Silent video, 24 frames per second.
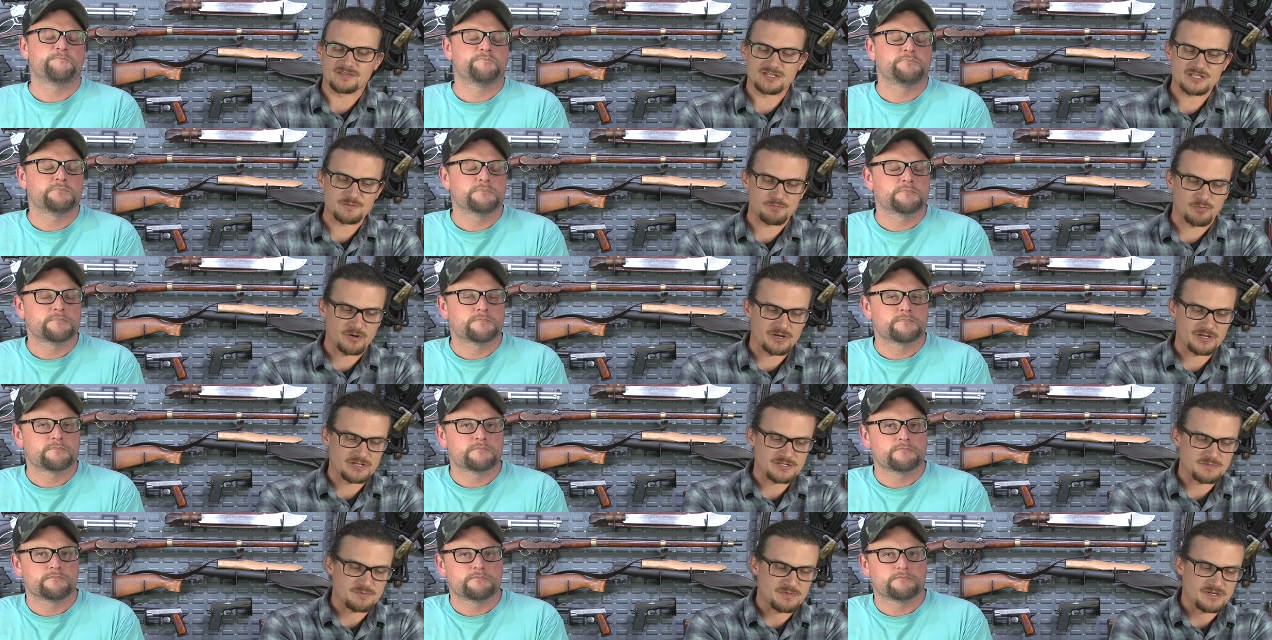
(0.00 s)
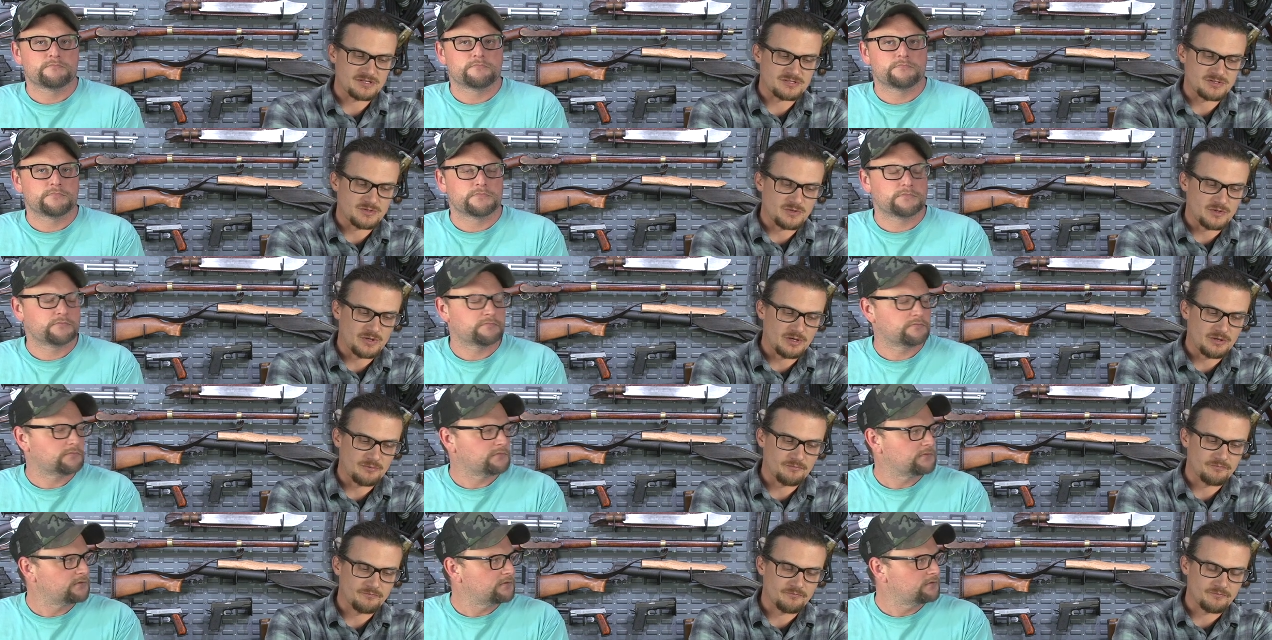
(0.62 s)
Speaker 1: this brings me to
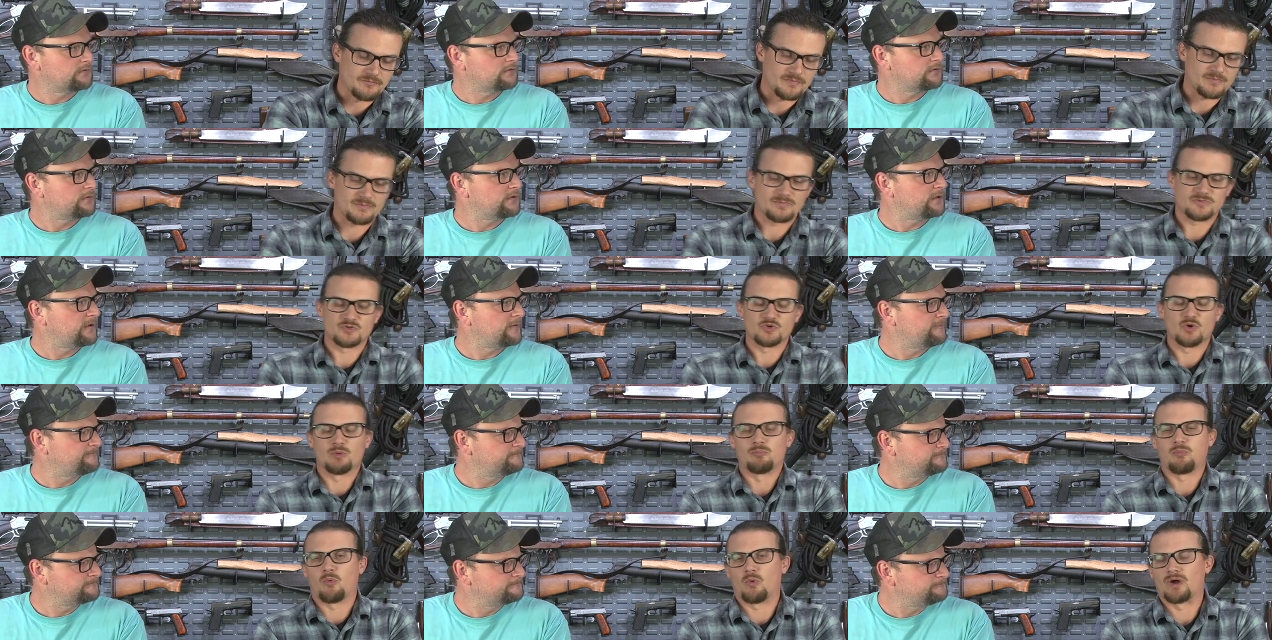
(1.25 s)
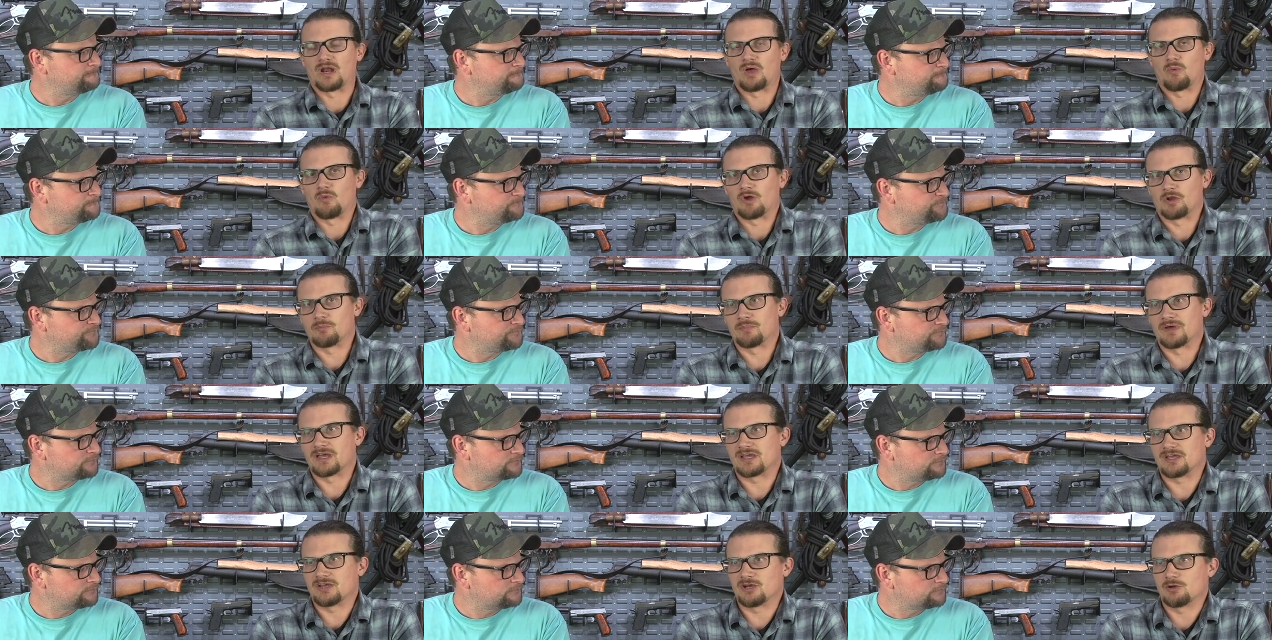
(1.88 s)
a to a point I want to
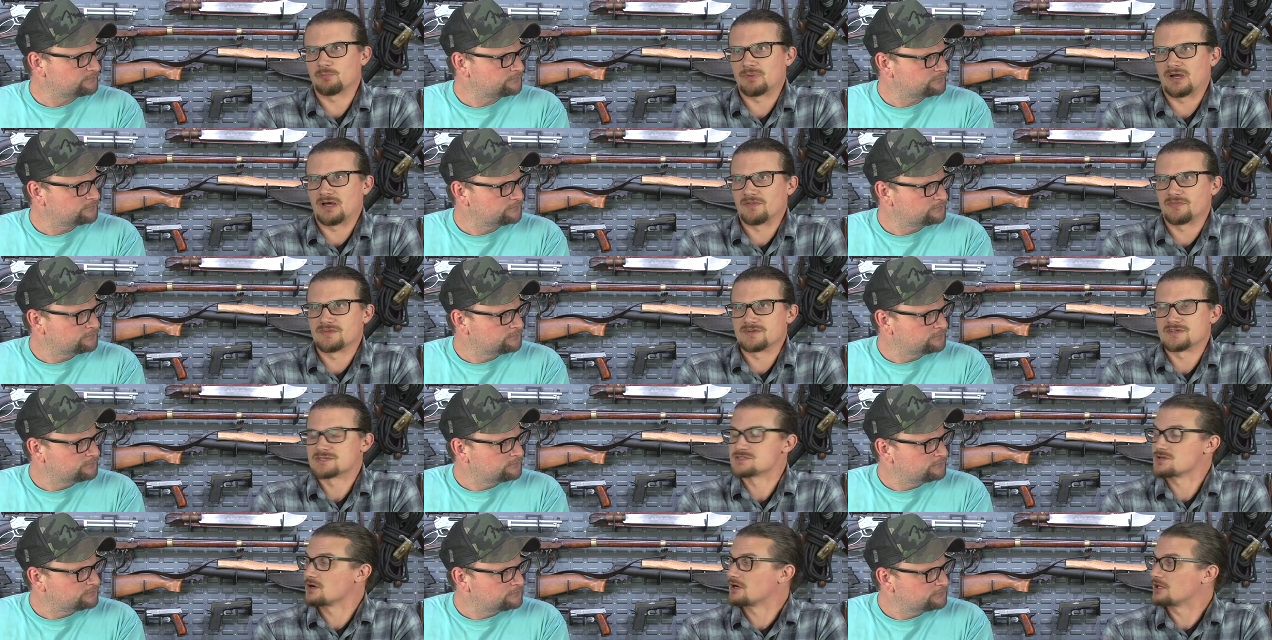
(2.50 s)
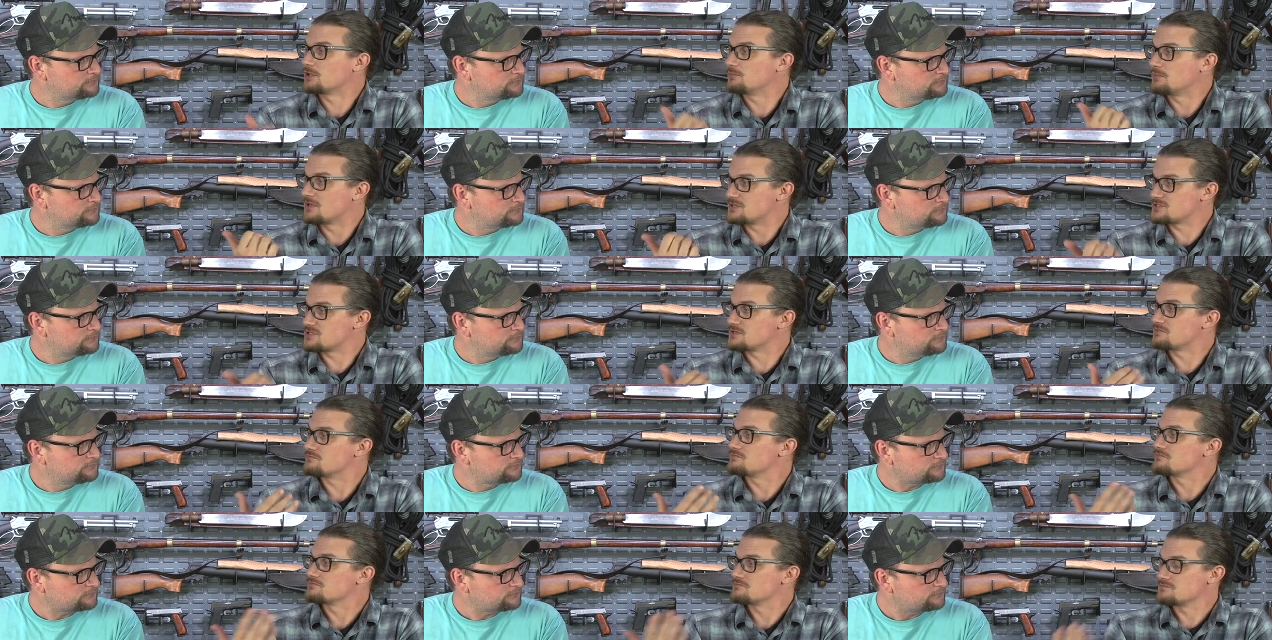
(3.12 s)
make here about this. All right, you
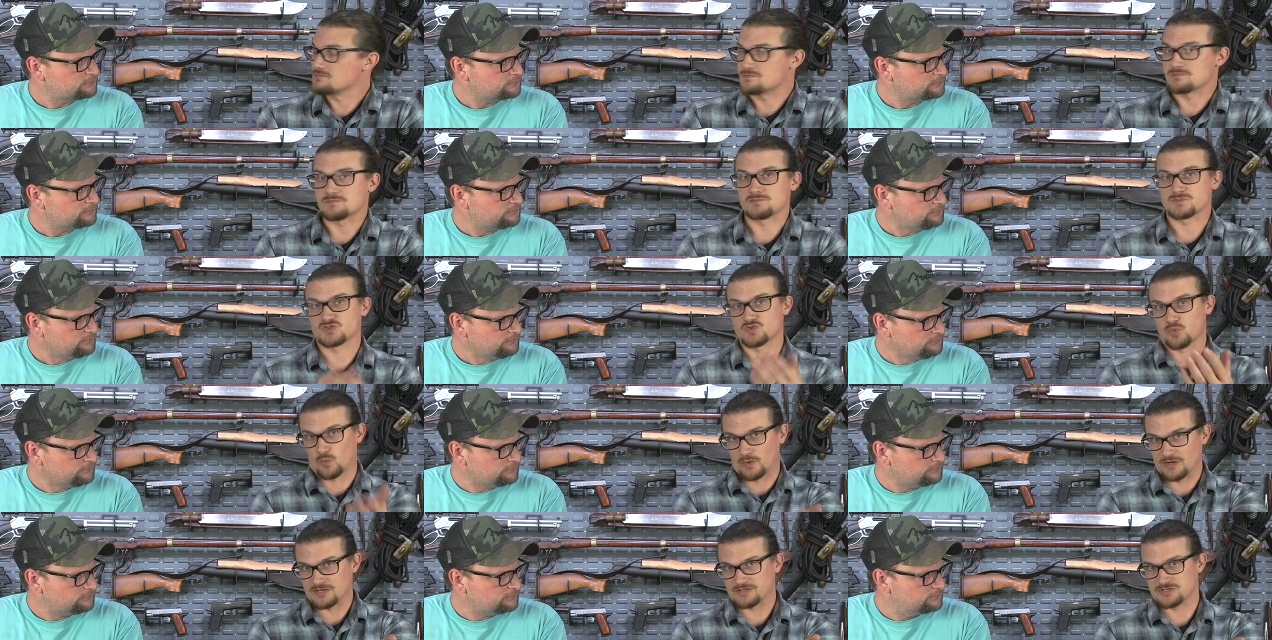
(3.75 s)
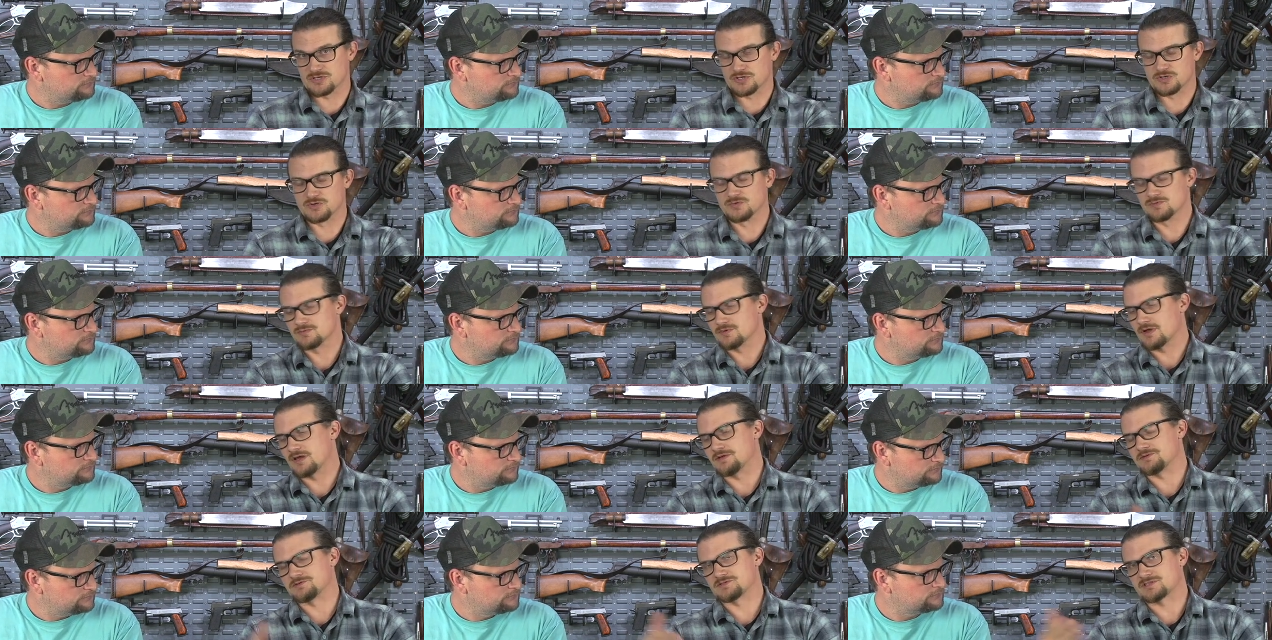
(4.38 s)
mentioned 22,
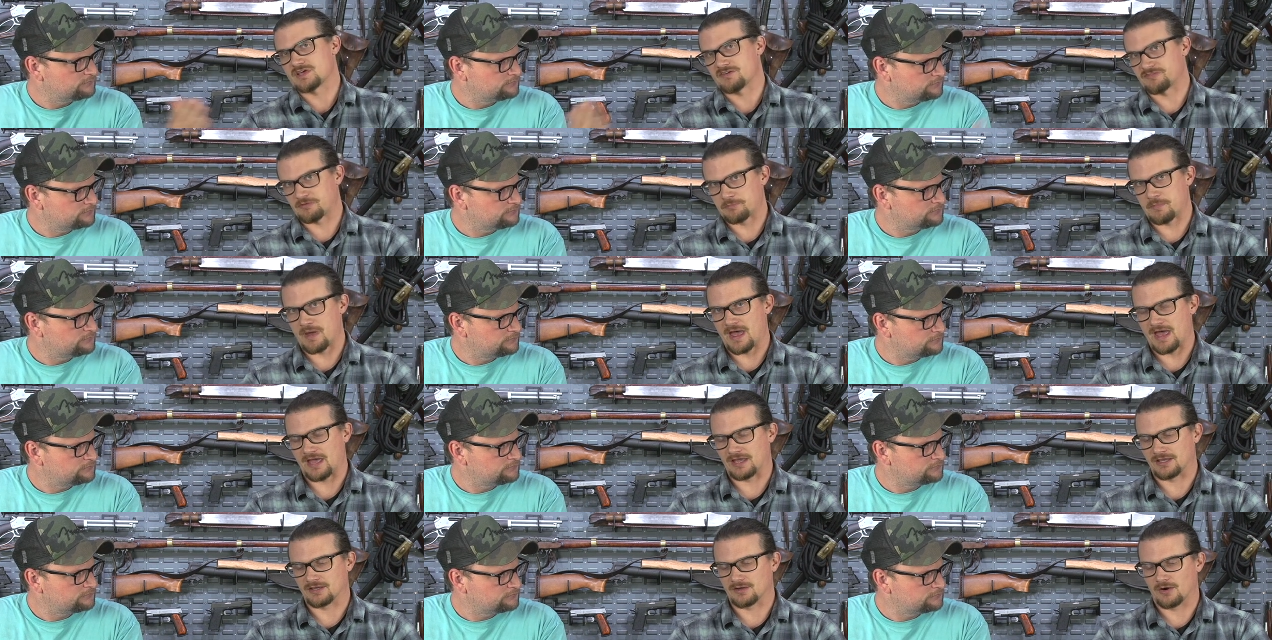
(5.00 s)
and 7 mag.